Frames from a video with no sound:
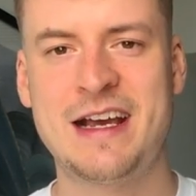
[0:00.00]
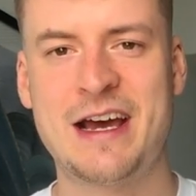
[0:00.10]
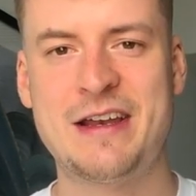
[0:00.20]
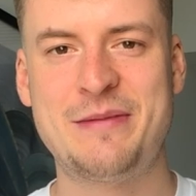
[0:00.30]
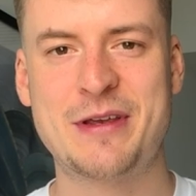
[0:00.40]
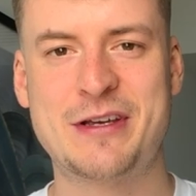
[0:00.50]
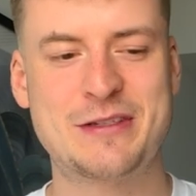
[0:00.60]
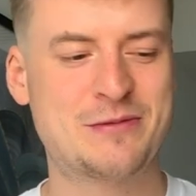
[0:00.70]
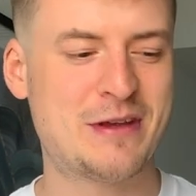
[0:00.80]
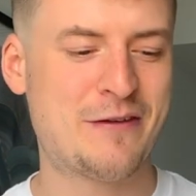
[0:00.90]
And
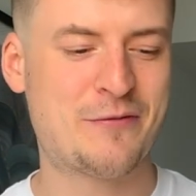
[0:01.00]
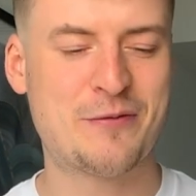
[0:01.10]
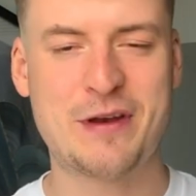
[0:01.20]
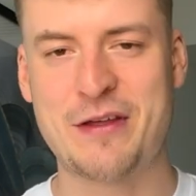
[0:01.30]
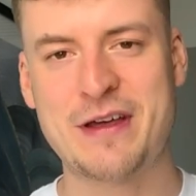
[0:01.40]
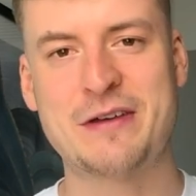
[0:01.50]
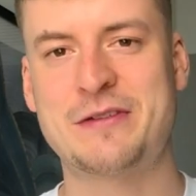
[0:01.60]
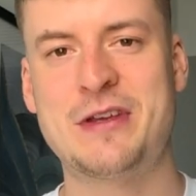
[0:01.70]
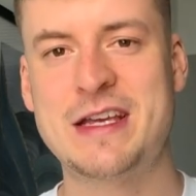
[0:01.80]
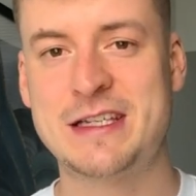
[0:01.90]
because if, you know, a
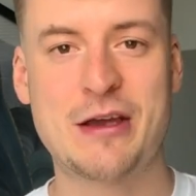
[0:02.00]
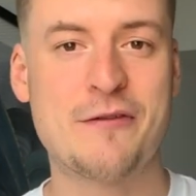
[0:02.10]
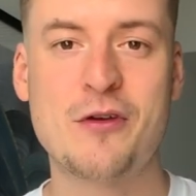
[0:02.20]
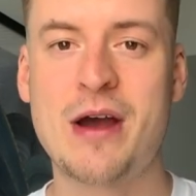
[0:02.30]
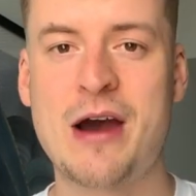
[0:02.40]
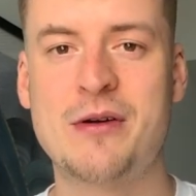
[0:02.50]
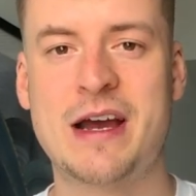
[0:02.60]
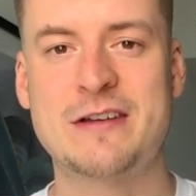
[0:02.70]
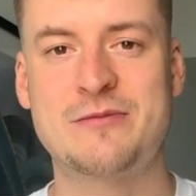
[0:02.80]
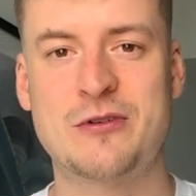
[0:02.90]
thousand years ago, if you got
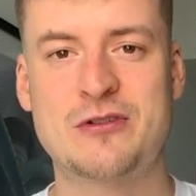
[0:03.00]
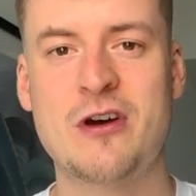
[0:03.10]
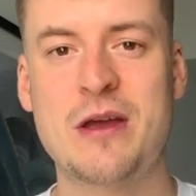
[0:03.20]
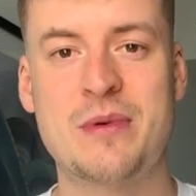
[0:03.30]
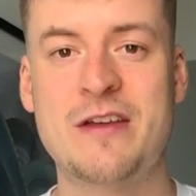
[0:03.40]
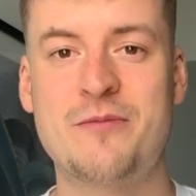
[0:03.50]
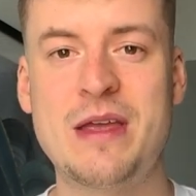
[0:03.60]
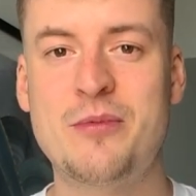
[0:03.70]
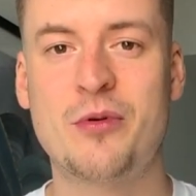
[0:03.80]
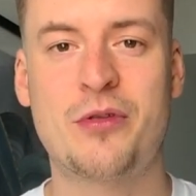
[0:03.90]
outcast from your tribe and if
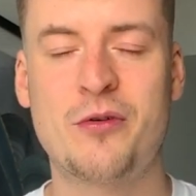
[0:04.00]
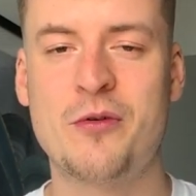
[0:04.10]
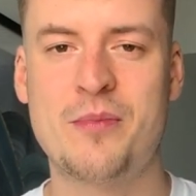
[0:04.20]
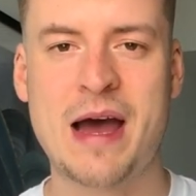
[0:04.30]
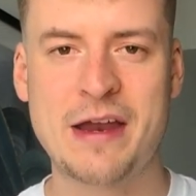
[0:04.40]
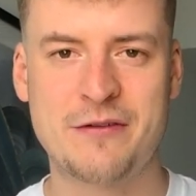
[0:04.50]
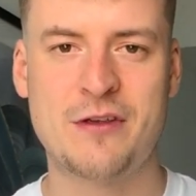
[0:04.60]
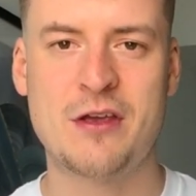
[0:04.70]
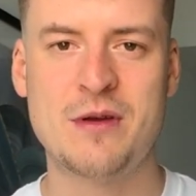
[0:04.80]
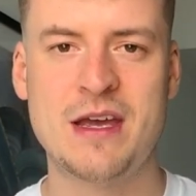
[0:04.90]
people thought bad of
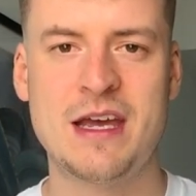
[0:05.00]
you,